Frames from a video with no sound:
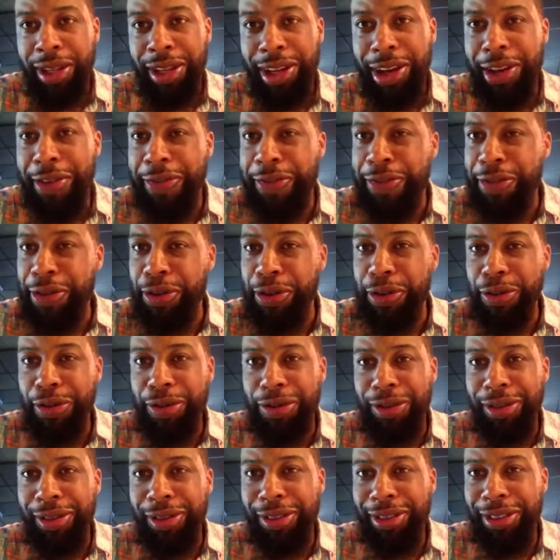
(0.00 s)
of food.
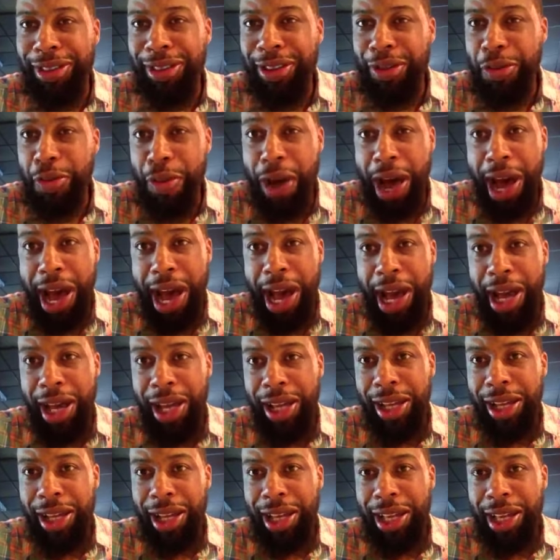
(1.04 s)
Why?
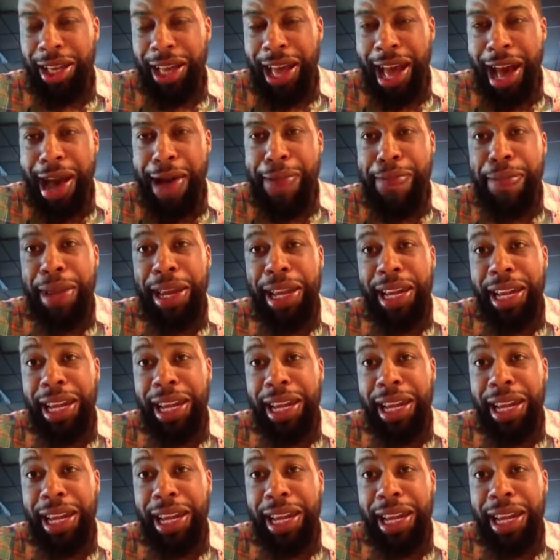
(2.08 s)
I make